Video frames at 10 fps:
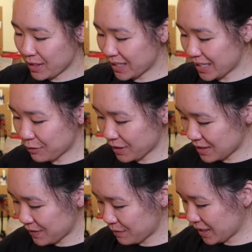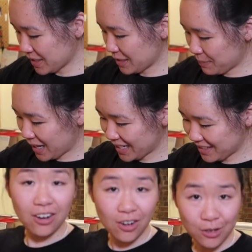can get the rest of it while it's in the pot.
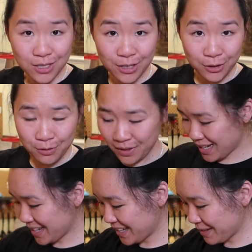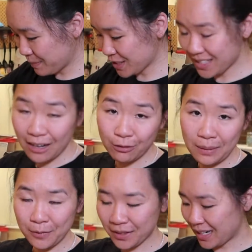Also, I am just now
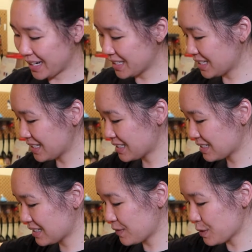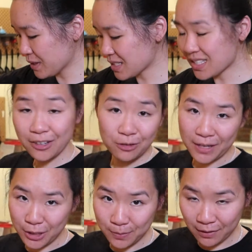remembering that I didn't give you a single
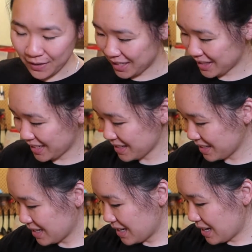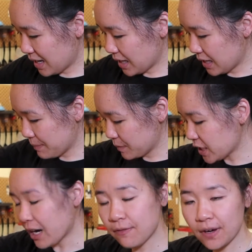measurement of anything.
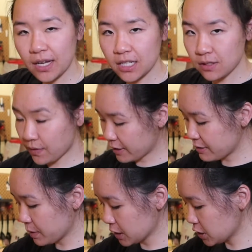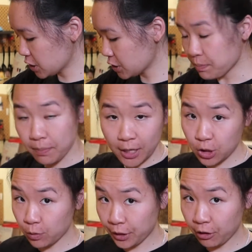Chow fan is very much
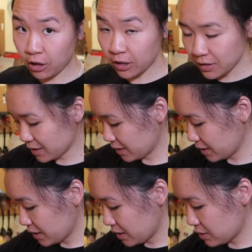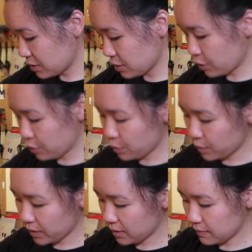measure with your heart. So